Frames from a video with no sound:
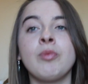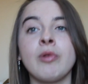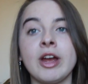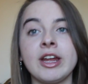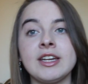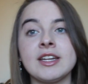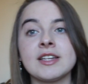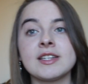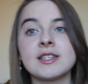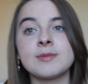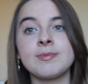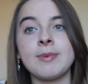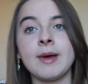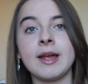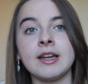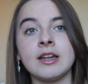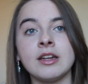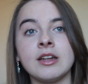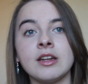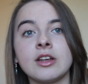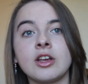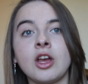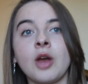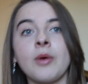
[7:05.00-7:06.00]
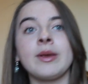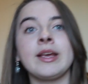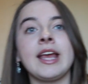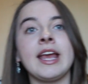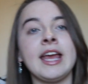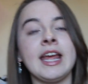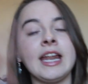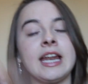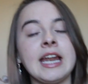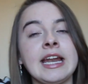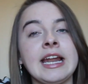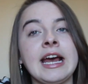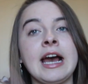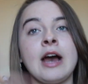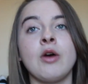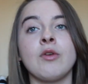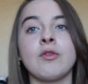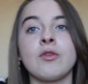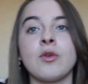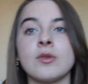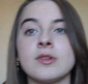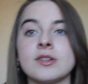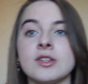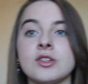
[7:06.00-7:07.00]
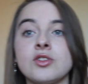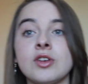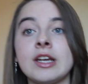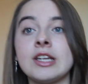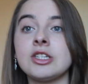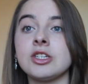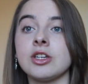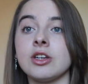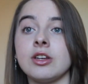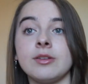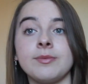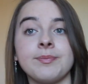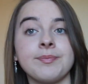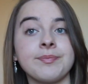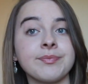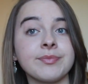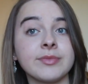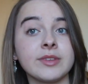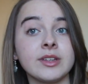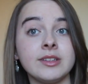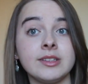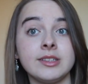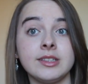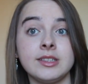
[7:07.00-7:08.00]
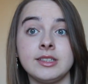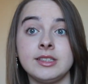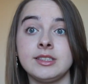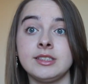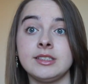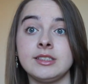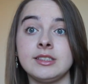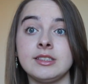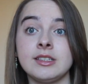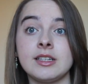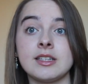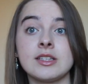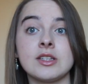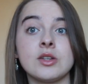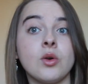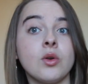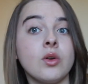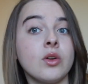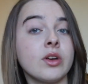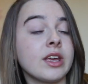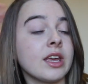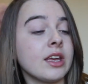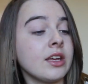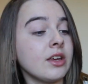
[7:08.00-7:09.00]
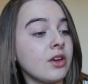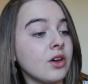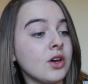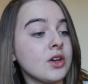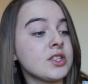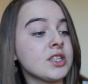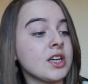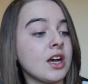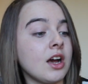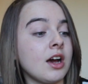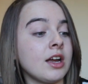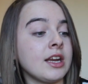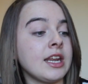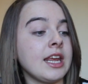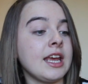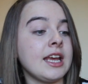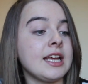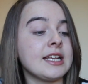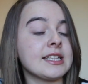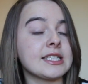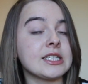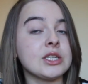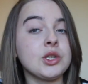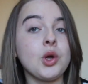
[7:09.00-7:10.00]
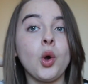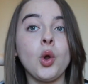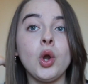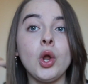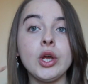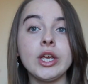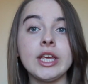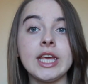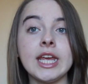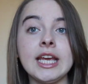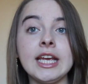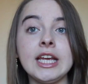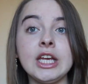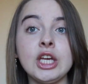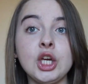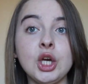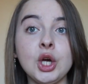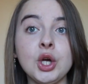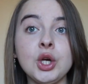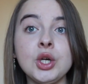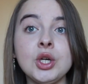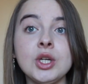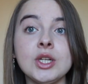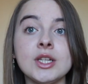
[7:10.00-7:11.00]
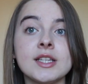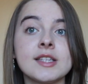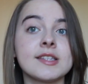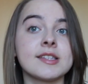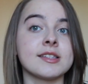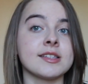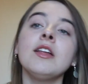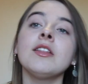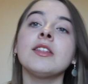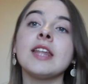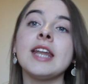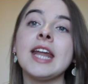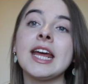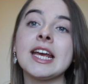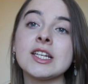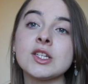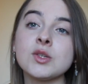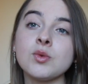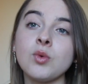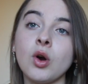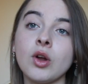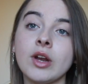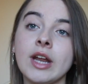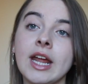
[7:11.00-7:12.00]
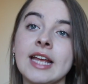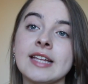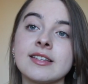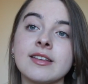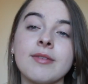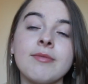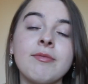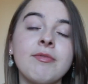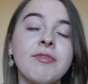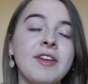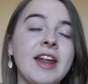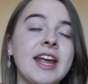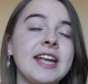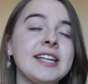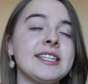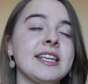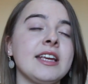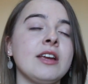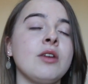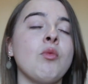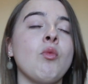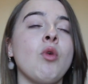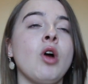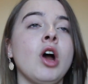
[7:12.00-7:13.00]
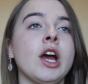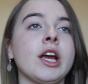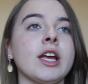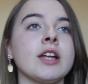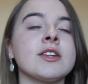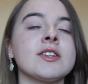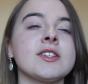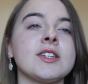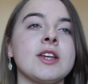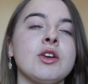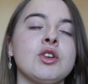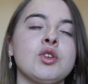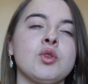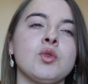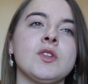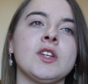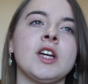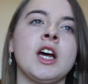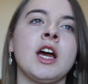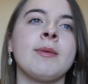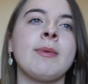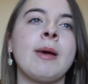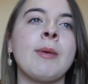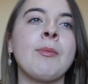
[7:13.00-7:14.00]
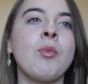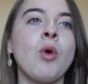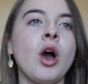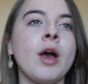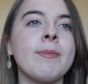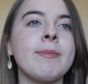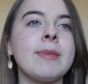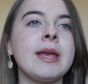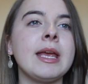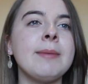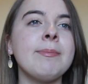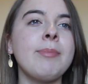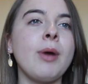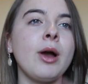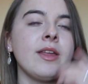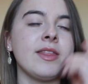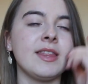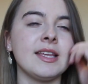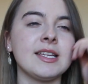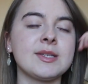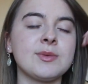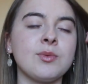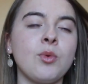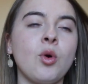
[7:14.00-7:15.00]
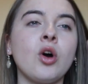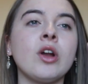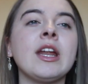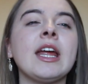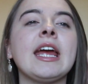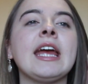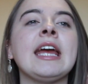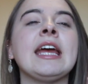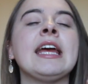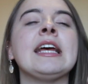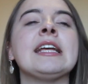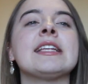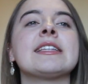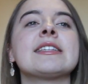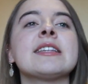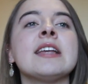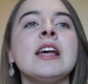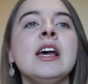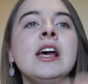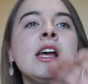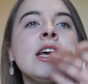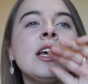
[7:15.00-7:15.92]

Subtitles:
brain has spent going in and out of concentration, it's not looking good, honey. It's not looking good. The next one is conflating work and social time. And what I mean by this one is